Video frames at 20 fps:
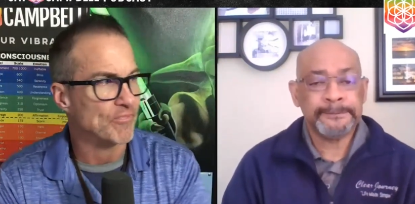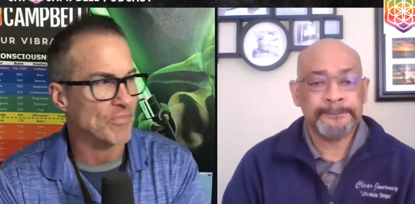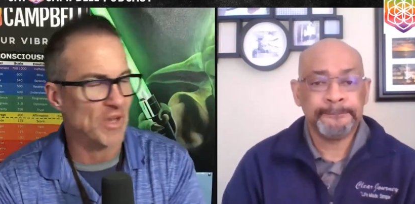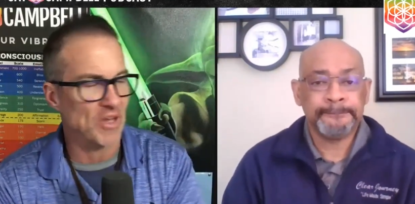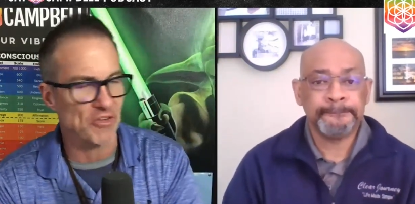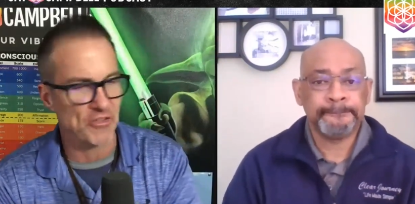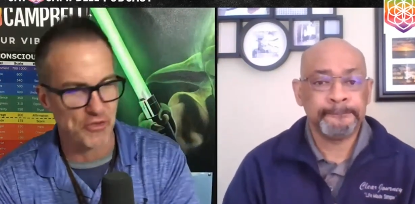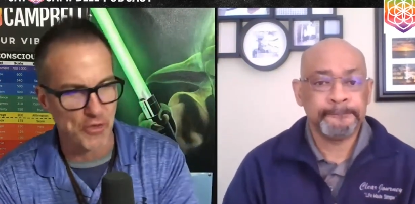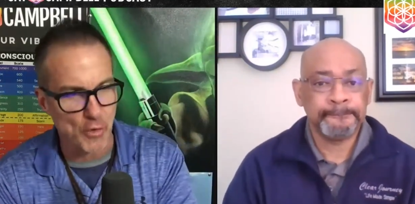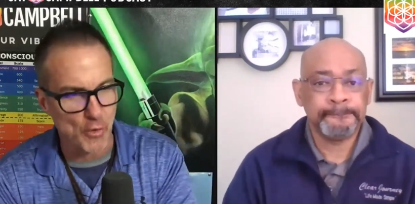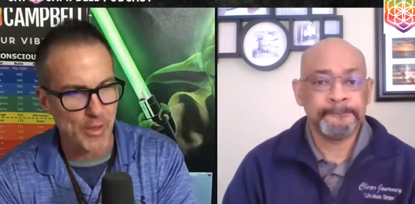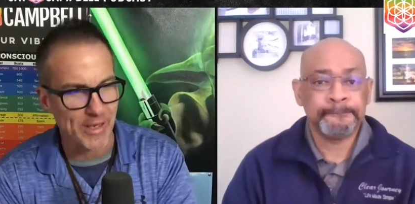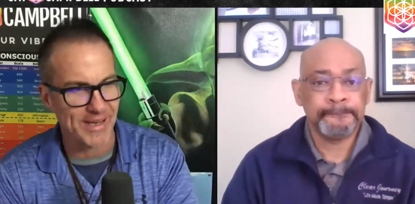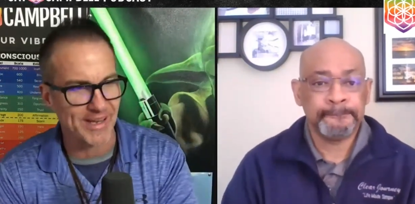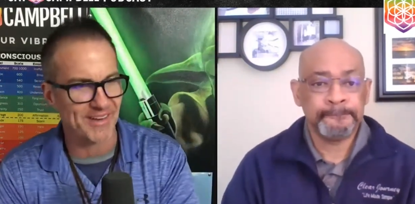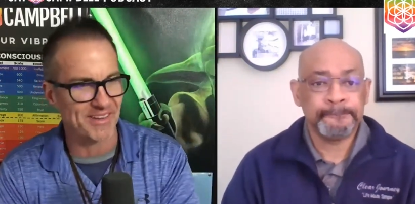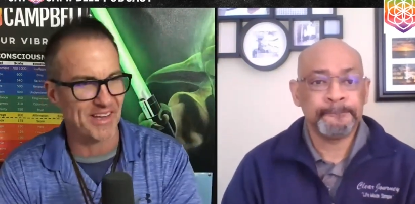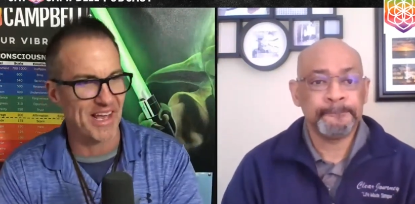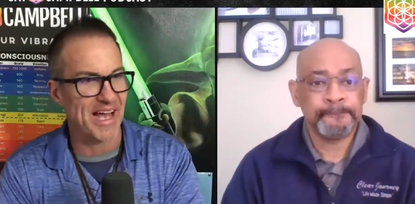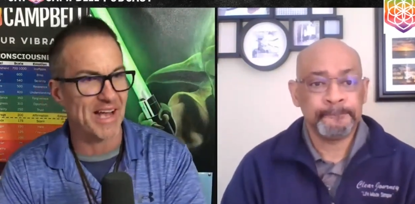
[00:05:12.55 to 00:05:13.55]
Speaker 1: is doing
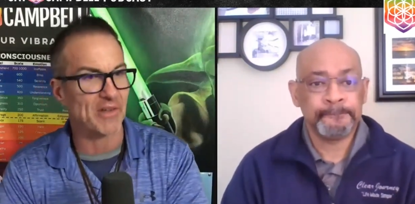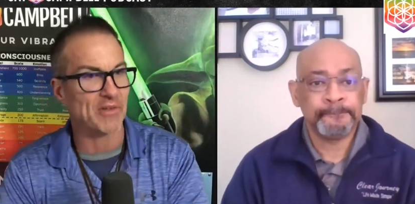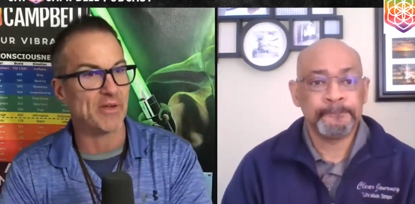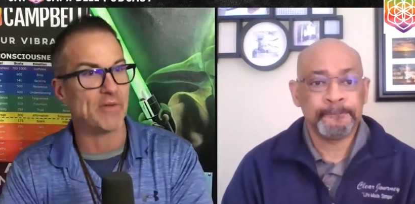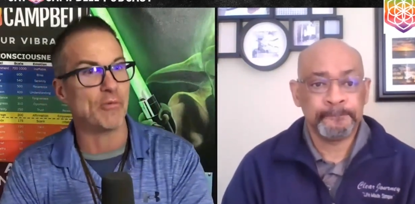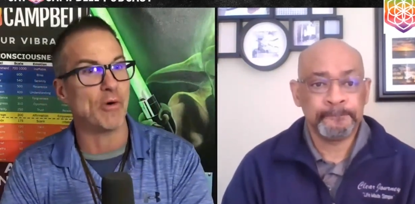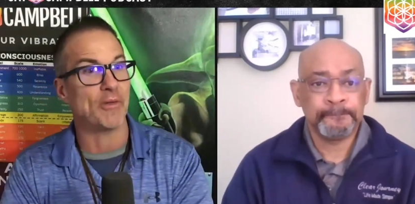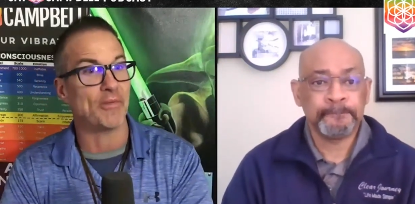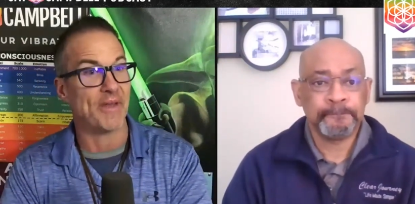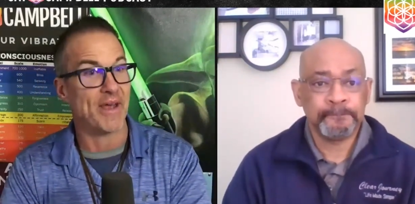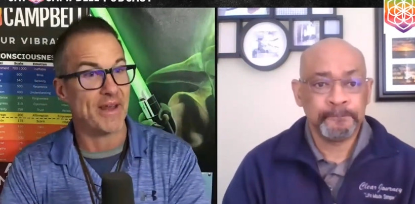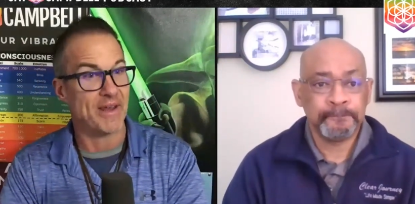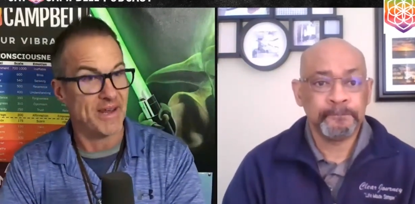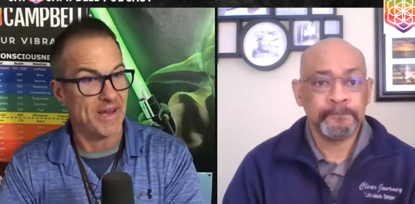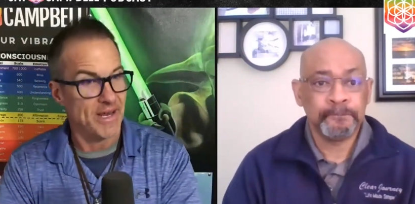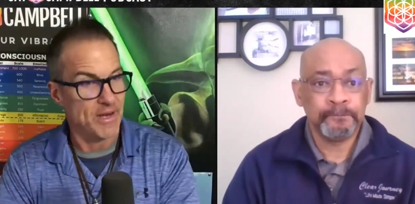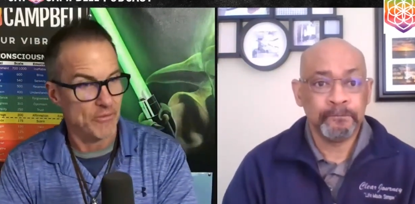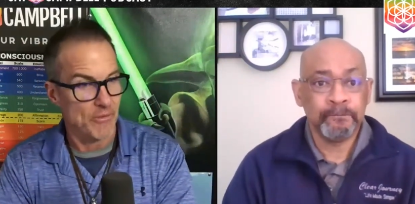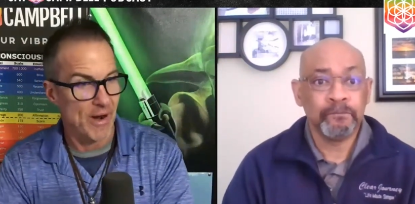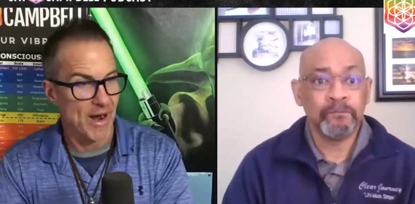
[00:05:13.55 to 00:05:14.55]
exactly what they
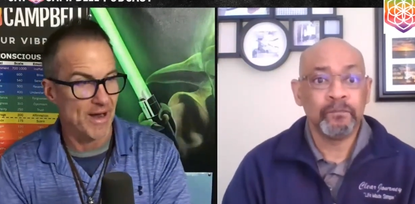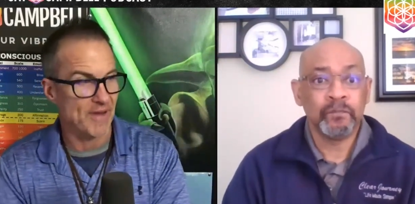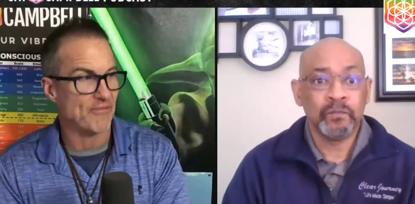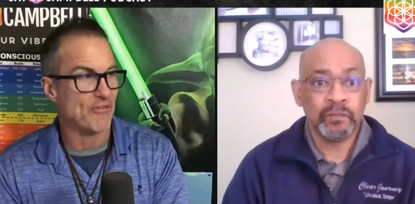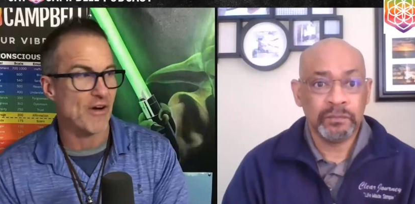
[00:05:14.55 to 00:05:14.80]
need, right?